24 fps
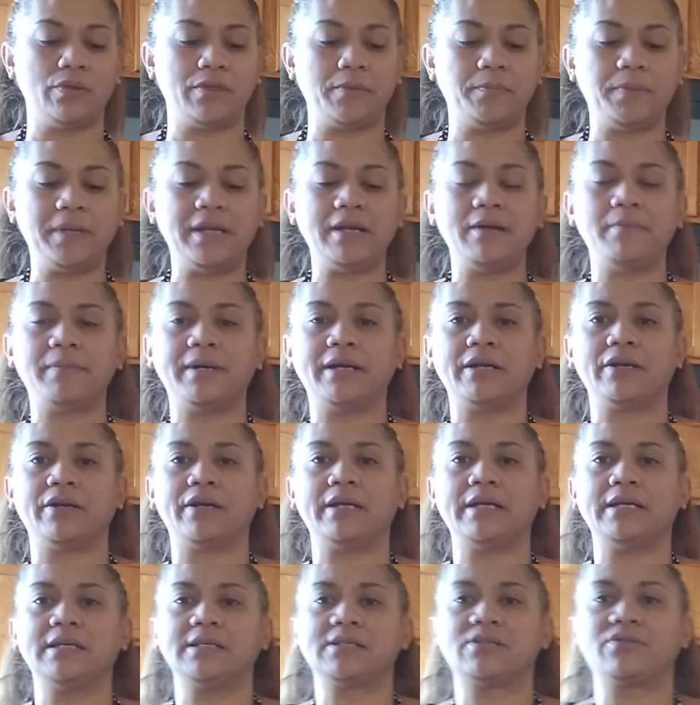the peanut butter
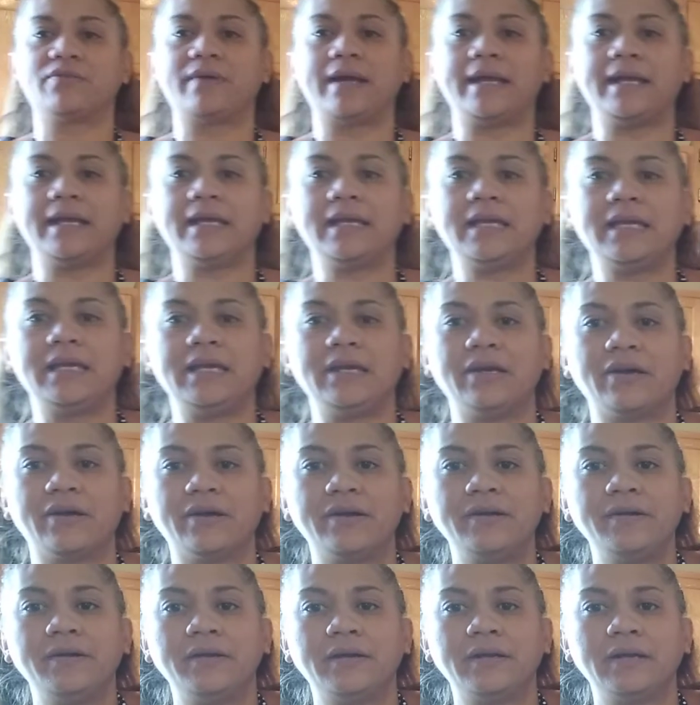is right
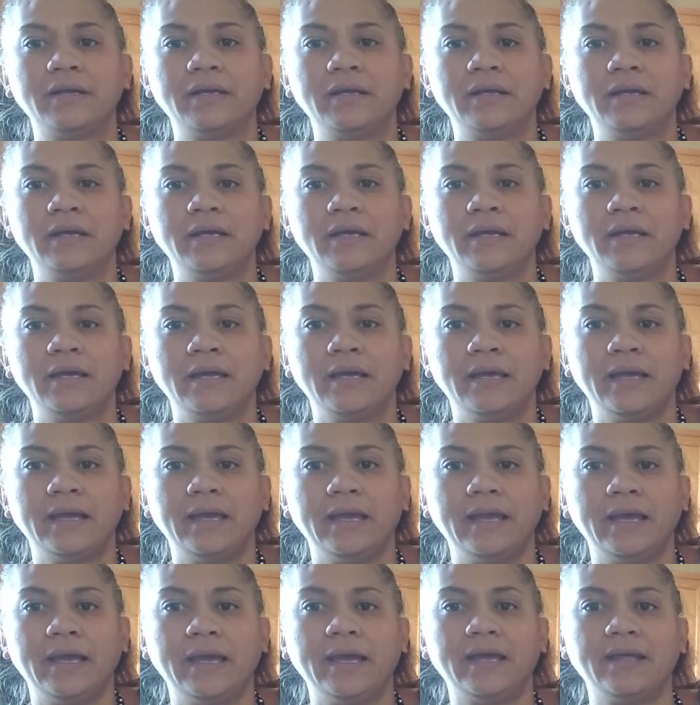here.
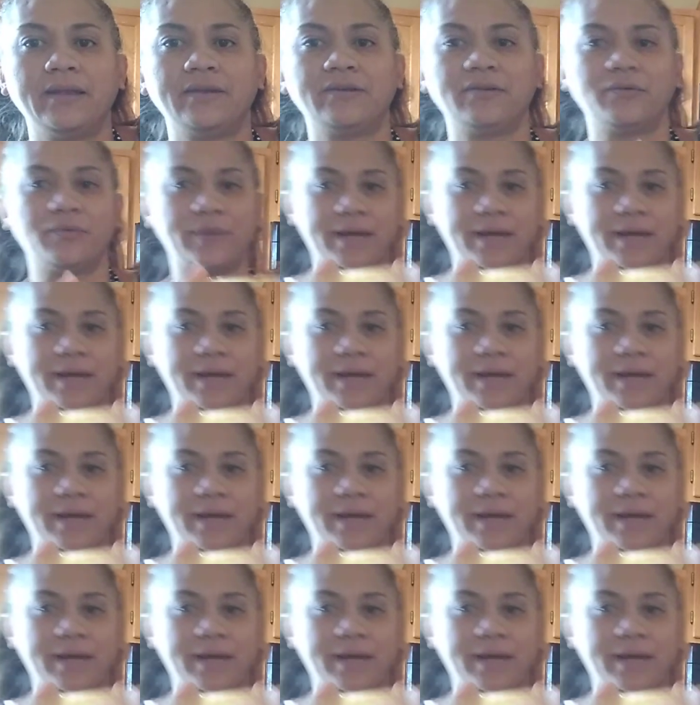And